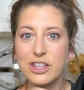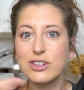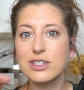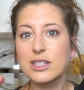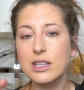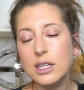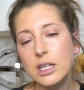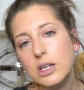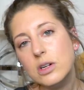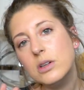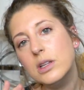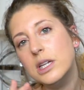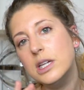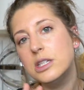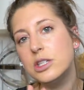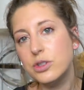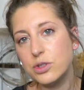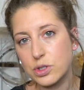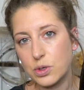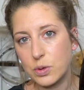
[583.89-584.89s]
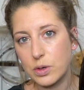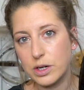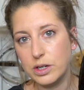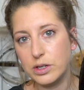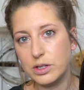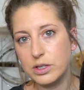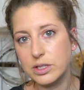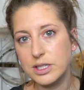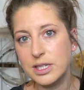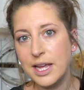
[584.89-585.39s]
There's literally
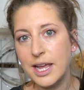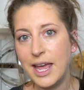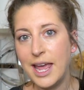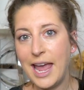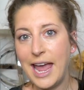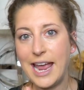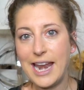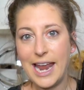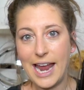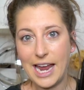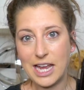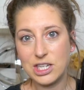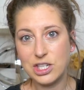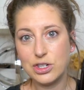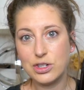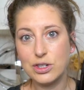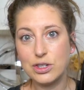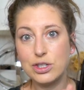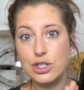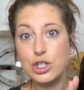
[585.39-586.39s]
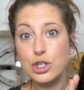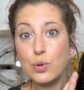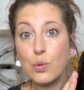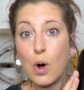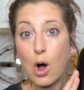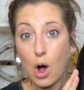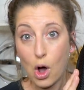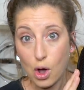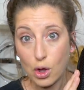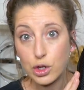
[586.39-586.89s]
tutorials and answers to
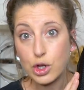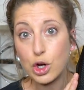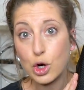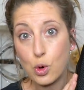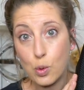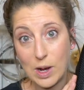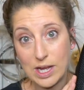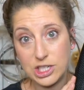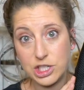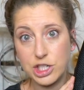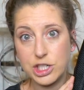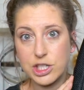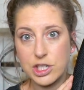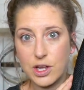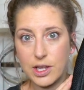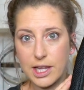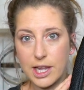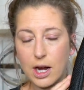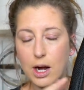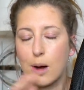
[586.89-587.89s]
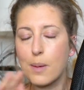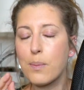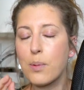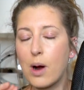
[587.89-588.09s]
all your questions on there,